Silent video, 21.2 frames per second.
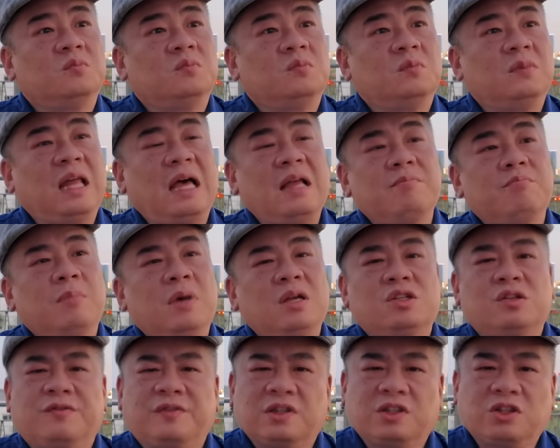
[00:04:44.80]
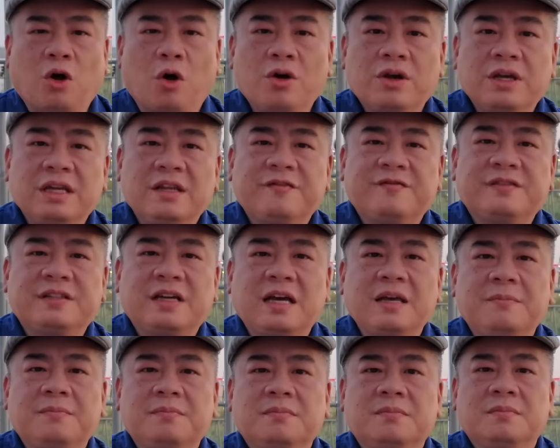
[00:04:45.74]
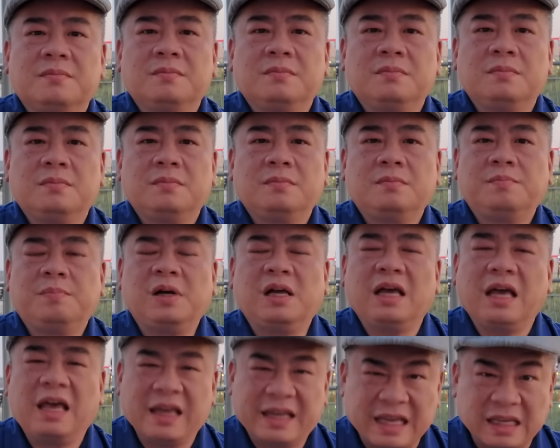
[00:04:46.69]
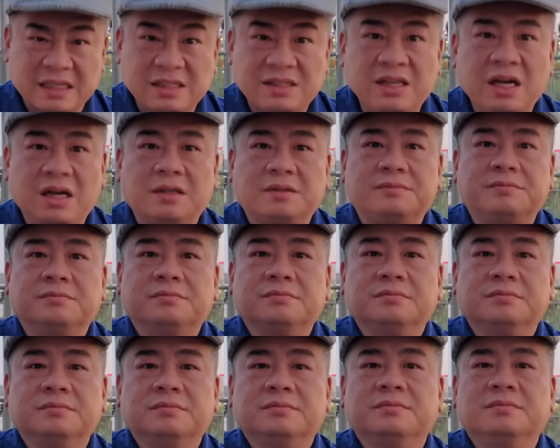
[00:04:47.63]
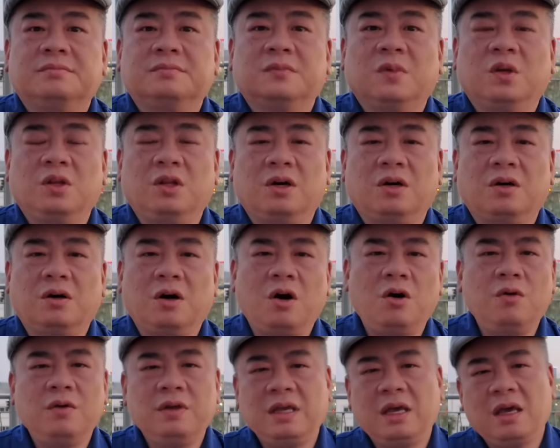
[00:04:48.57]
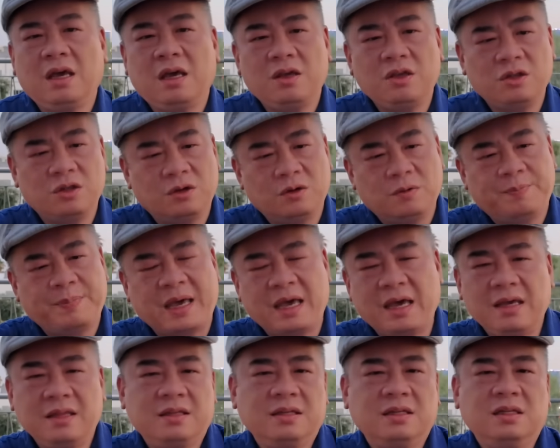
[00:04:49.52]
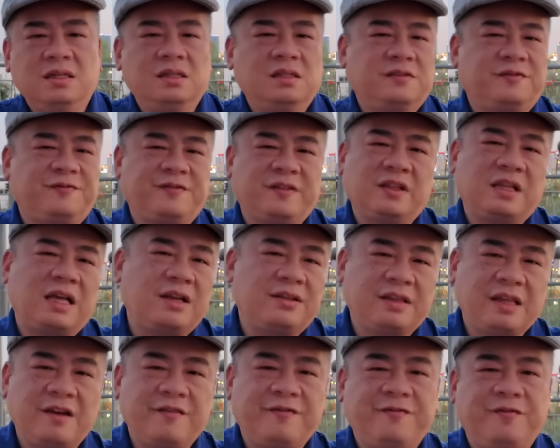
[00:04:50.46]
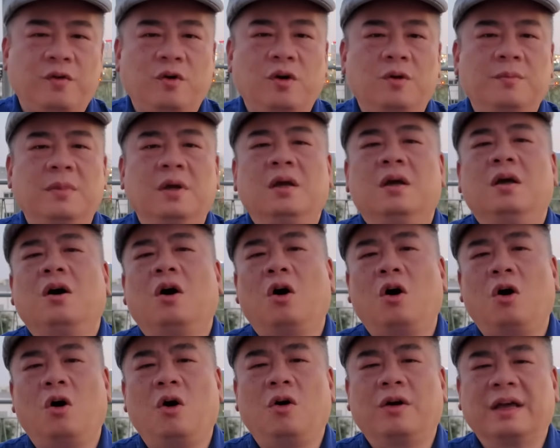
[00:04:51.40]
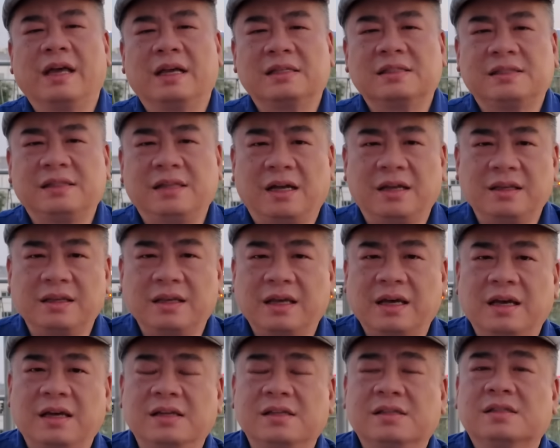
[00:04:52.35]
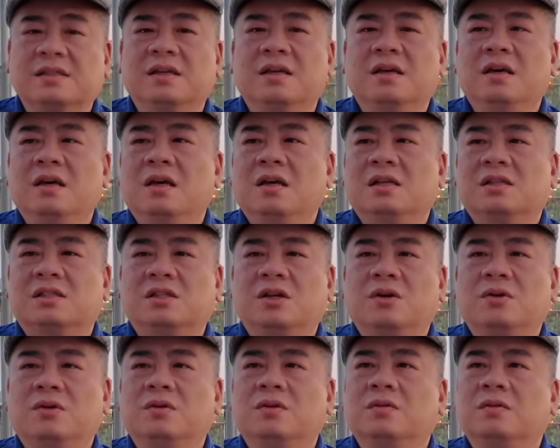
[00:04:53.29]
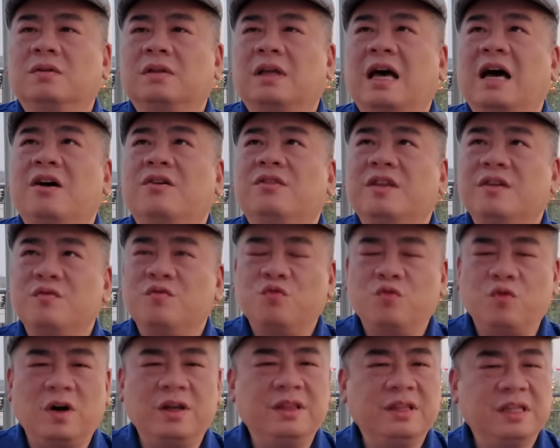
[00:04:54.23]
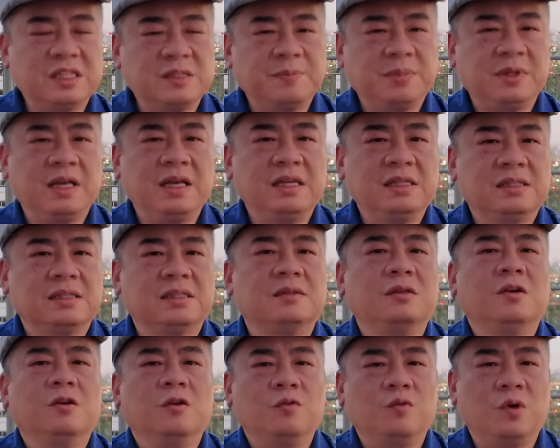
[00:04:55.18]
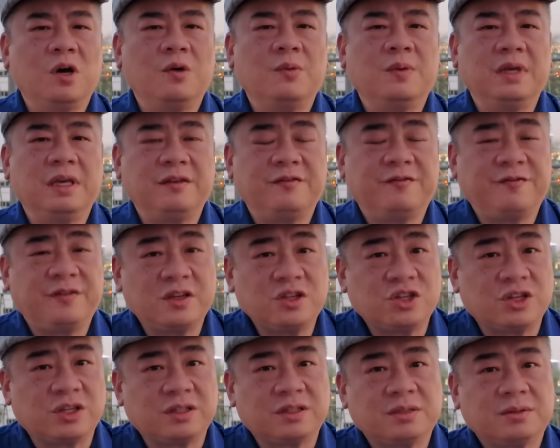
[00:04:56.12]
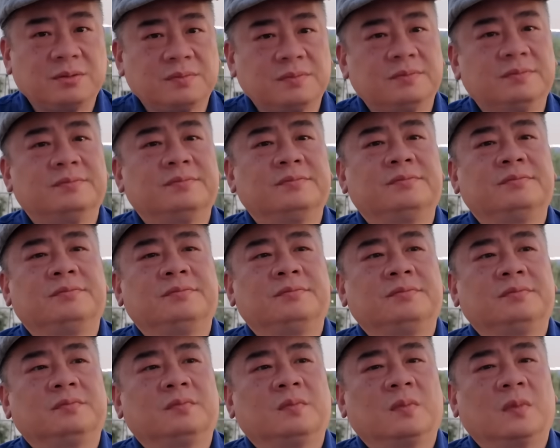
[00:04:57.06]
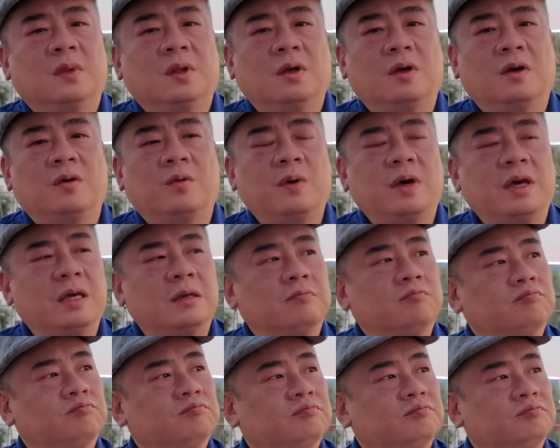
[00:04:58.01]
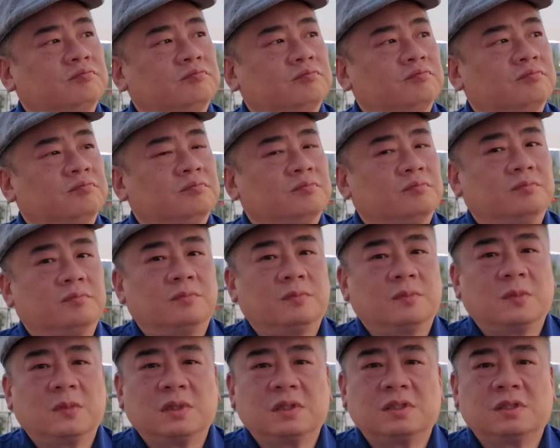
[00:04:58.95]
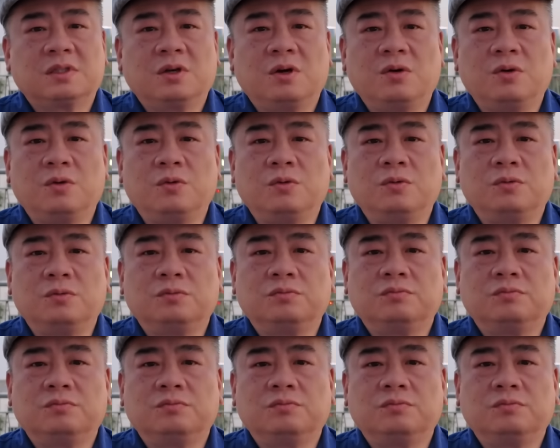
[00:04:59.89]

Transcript: not much of a talkative type, but it gets done. You know, oh yeah, you know, pay this, fill out that form. All gets done, guys. So how they run this place, very efficient. All right, so